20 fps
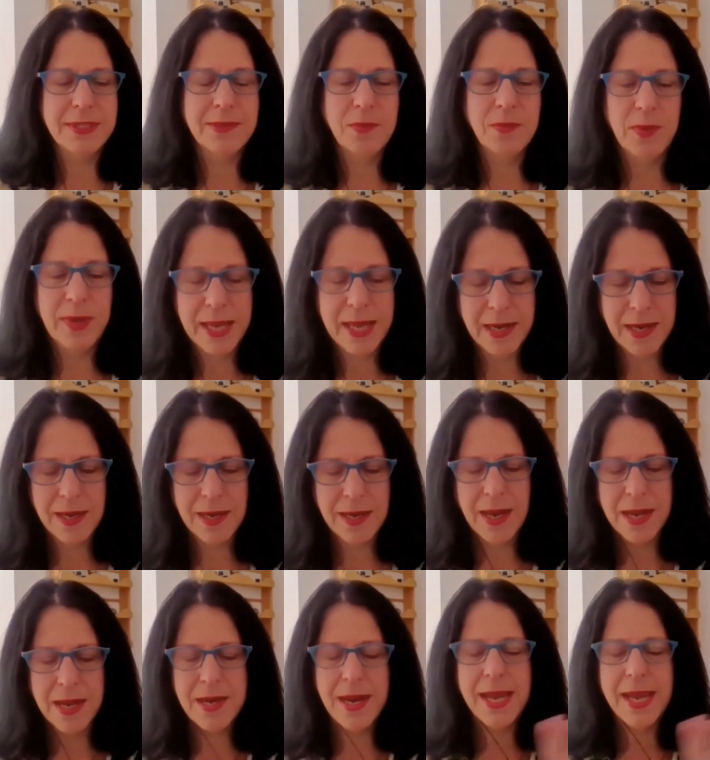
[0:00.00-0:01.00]
we had
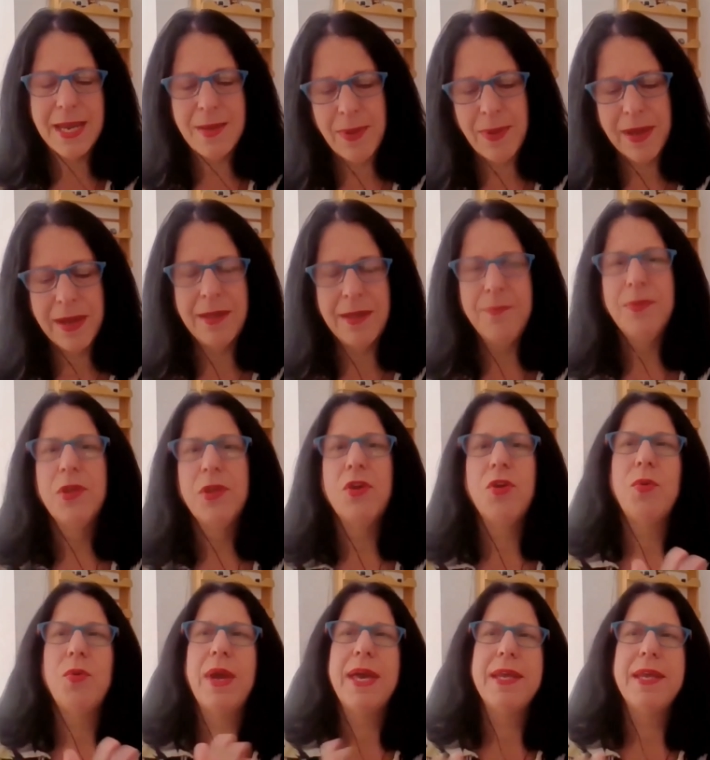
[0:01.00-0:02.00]
a neighbour
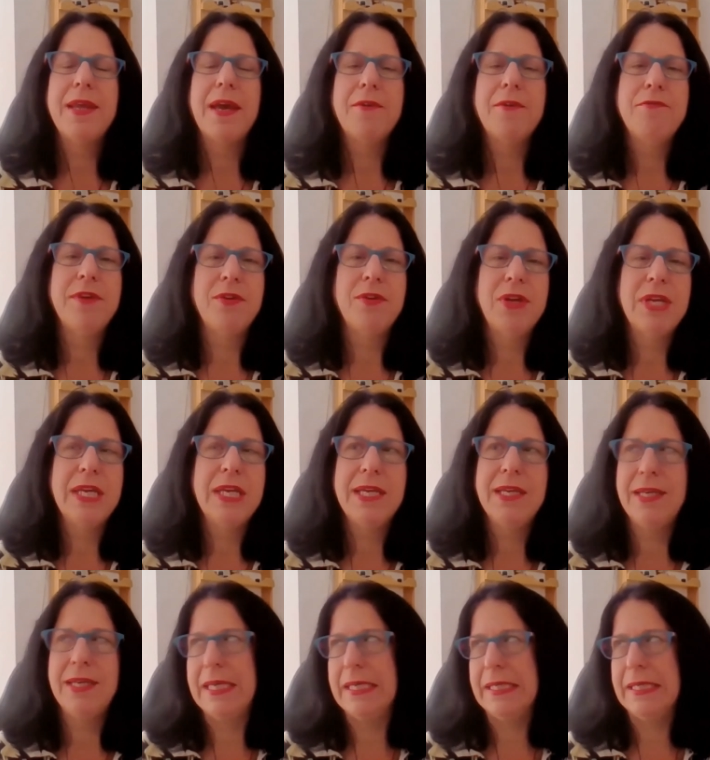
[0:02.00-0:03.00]
who had a
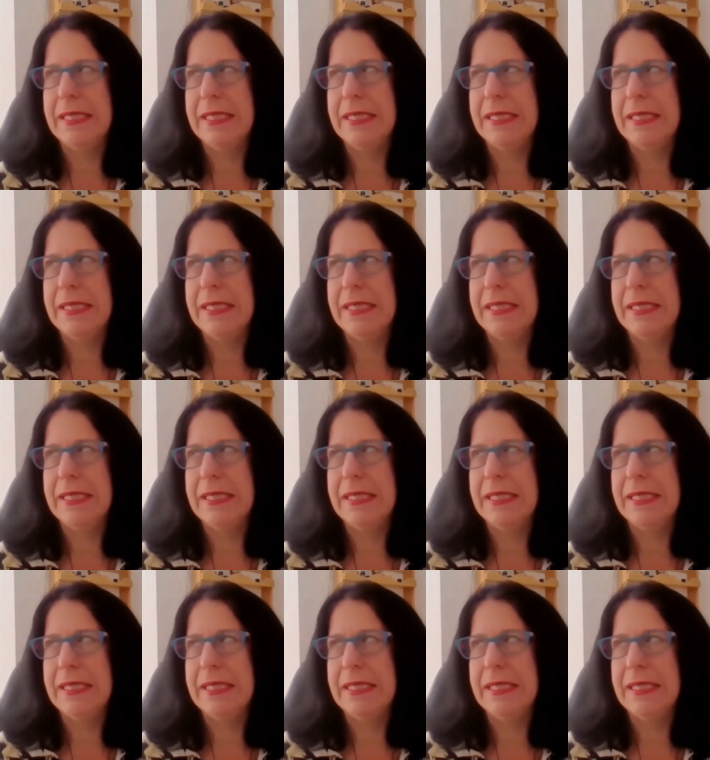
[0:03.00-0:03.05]
very